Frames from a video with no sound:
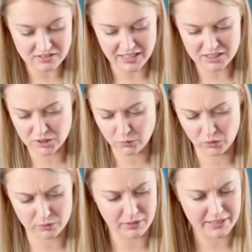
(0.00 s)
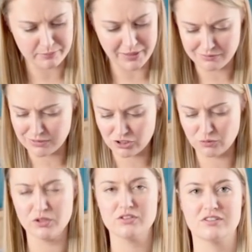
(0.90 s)
I actually wore them playing
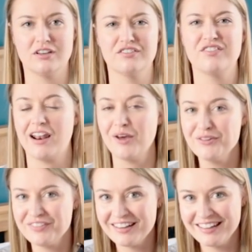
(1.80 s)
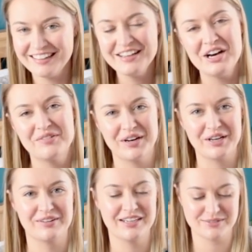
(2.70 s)
badminton once and fell over, and when I
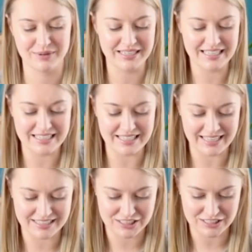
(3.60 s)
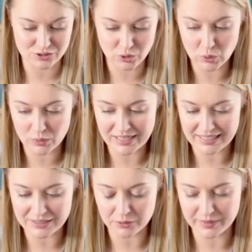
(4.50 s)
grazed my knee, it actually tore it
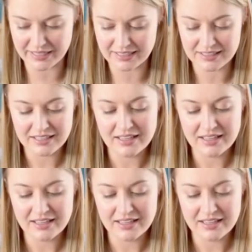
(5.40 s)
a little bit.